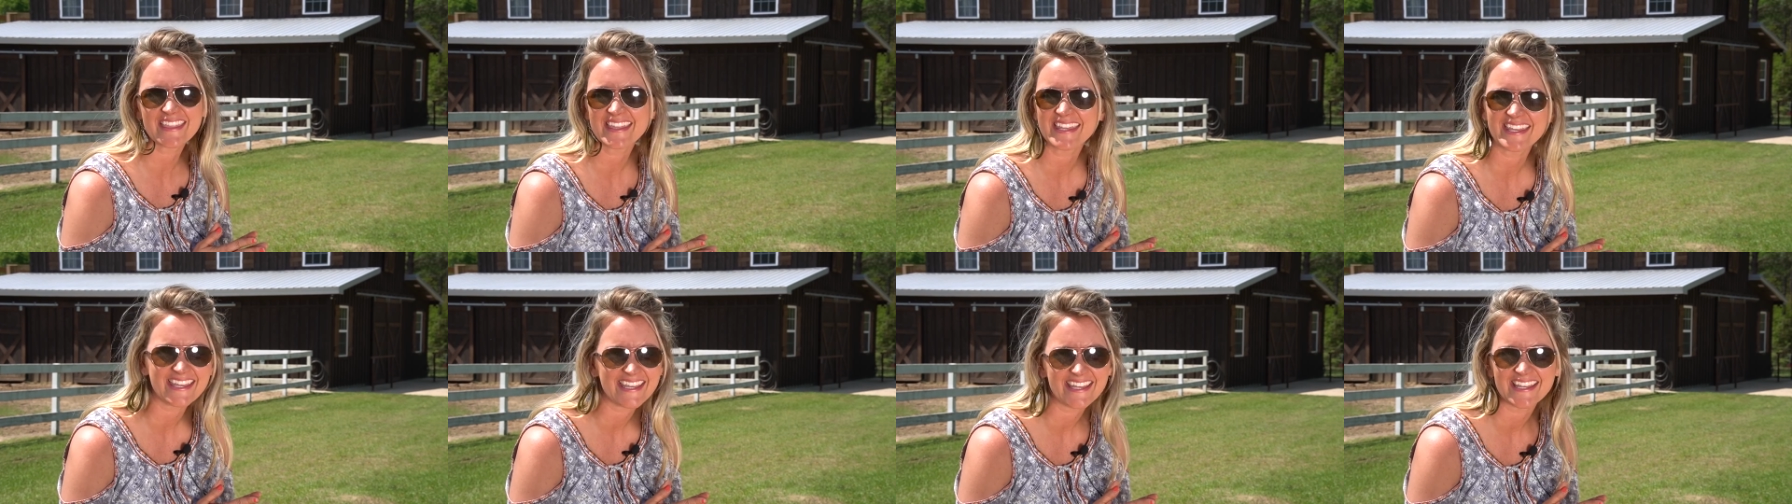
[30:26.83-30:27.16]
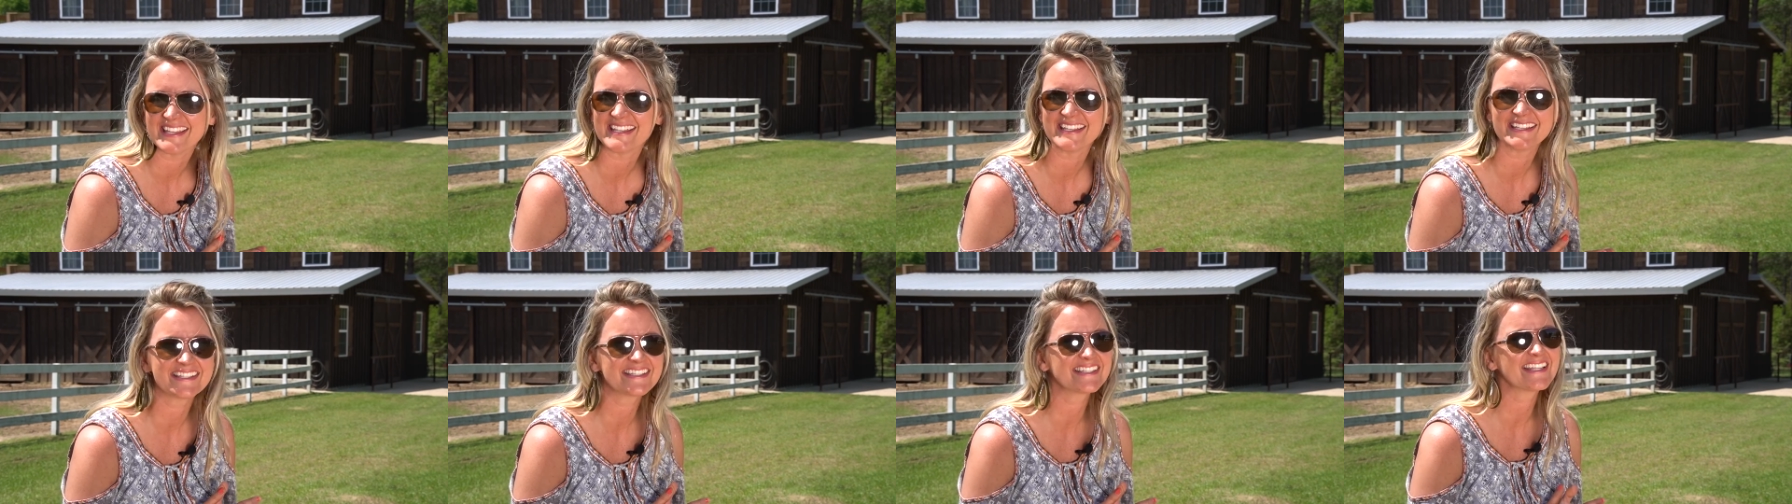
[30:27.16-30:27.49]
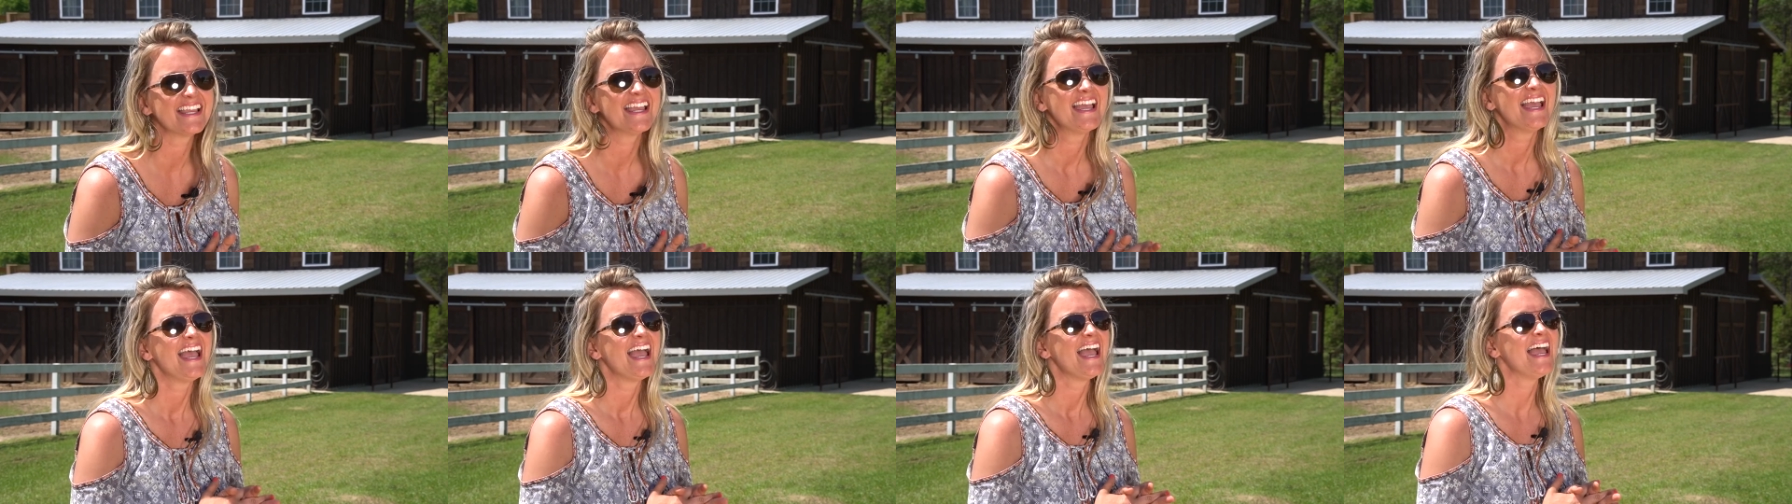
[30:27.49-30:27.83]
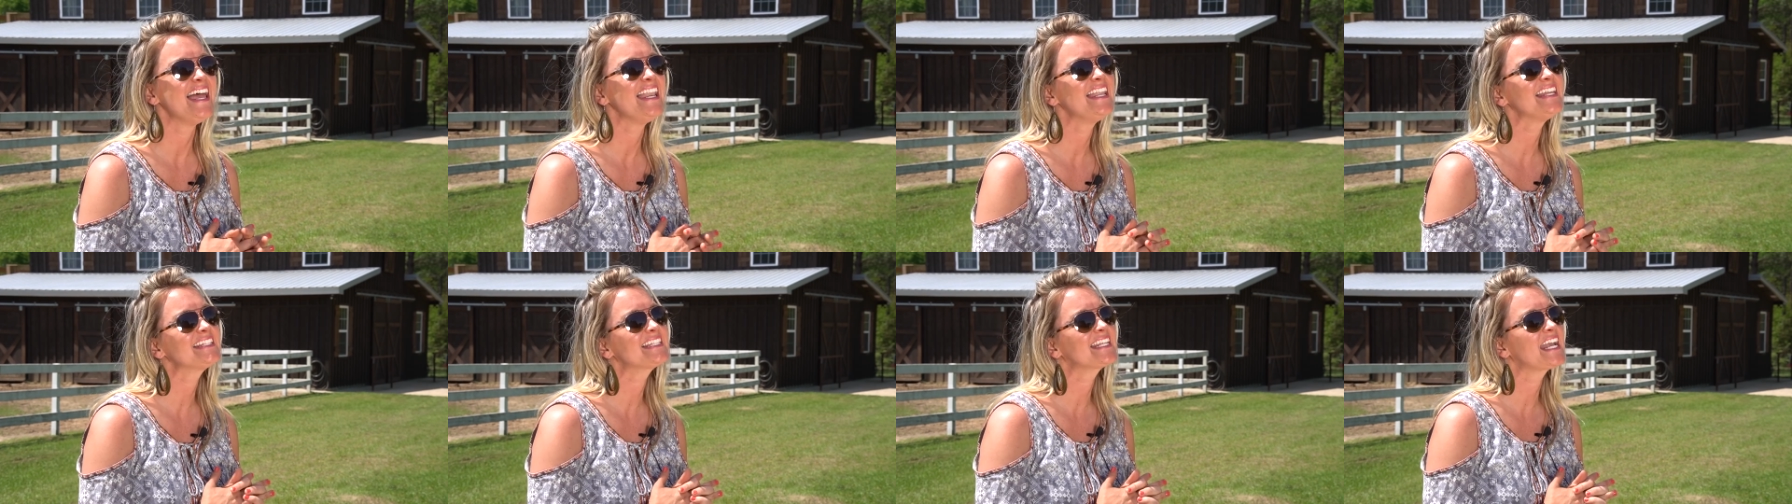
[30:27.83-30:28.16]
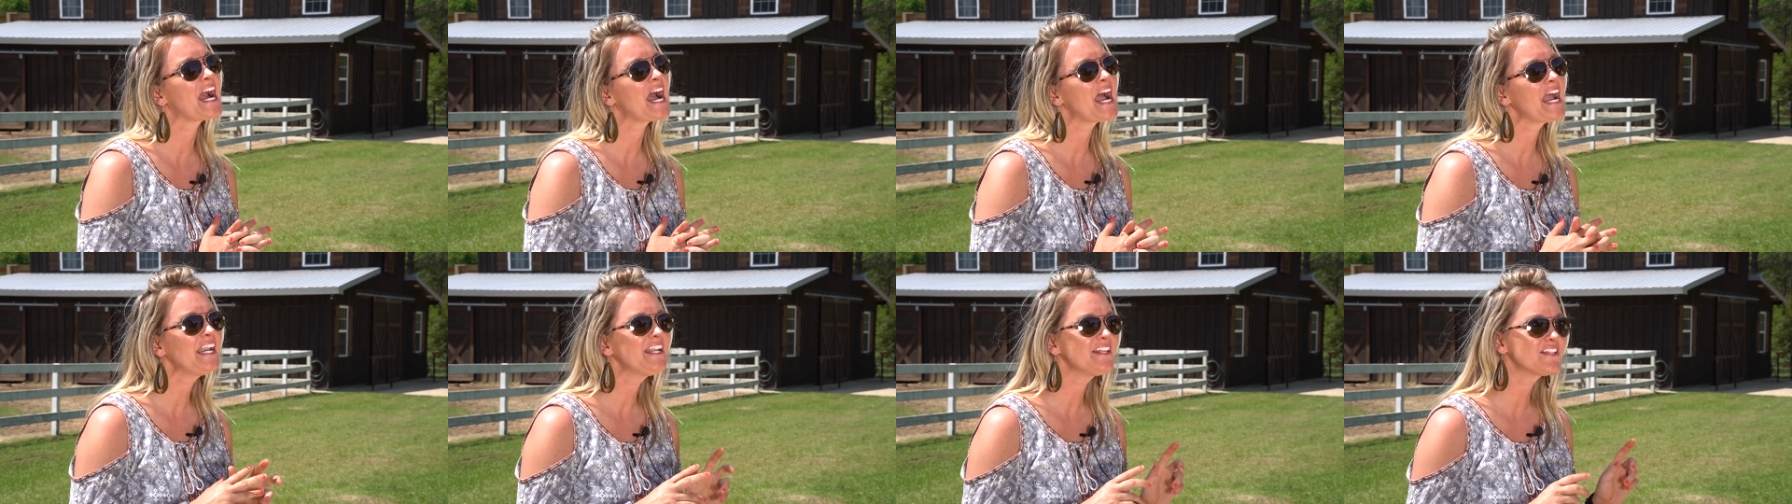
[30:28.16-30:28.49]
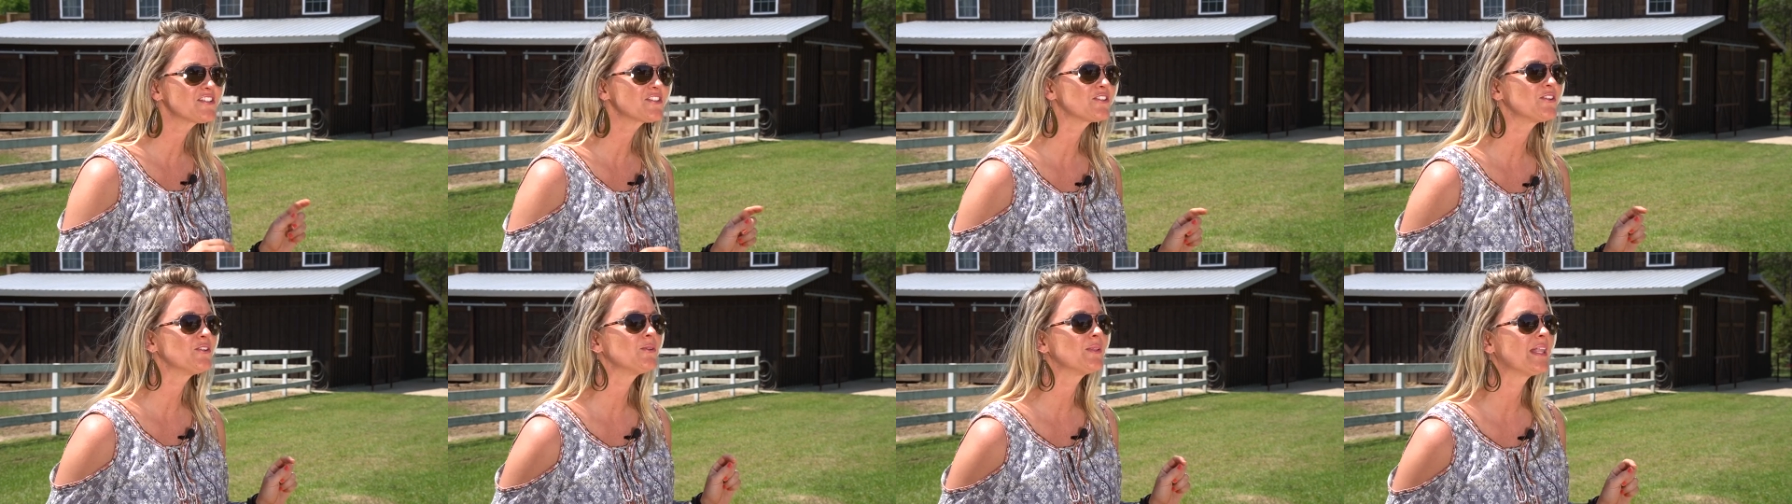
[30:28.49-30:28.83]
this? and it's kind of
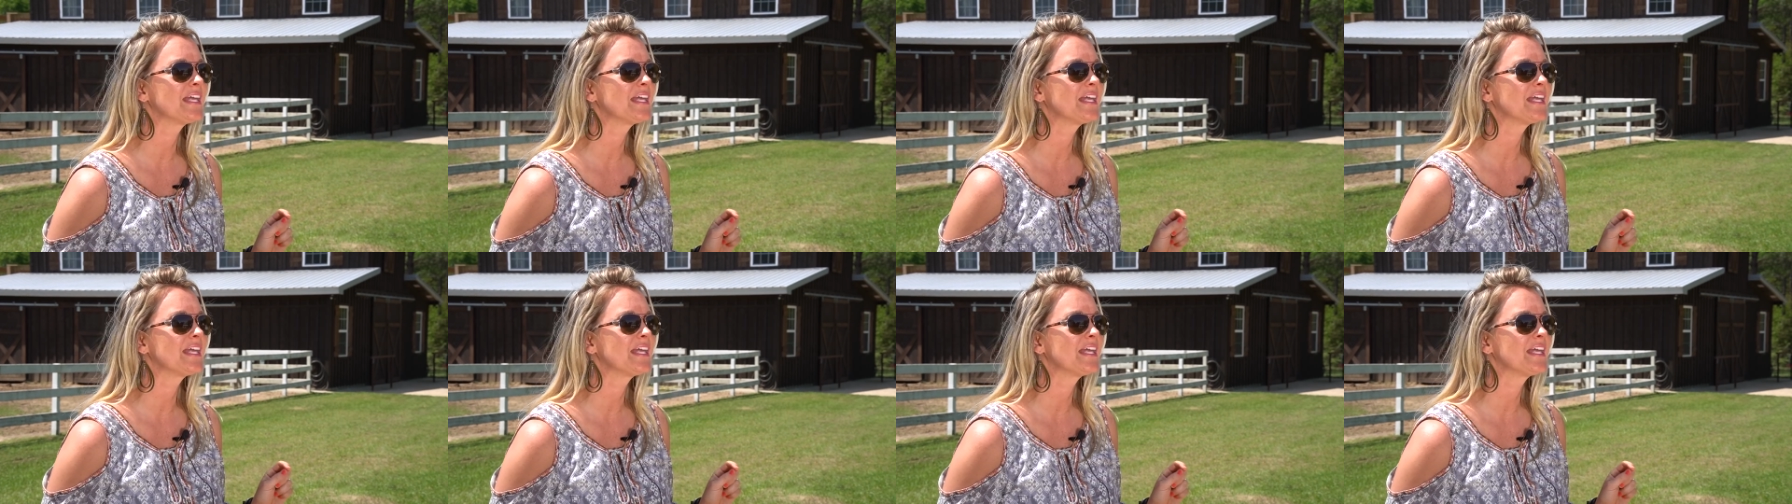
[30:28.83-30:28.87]
true.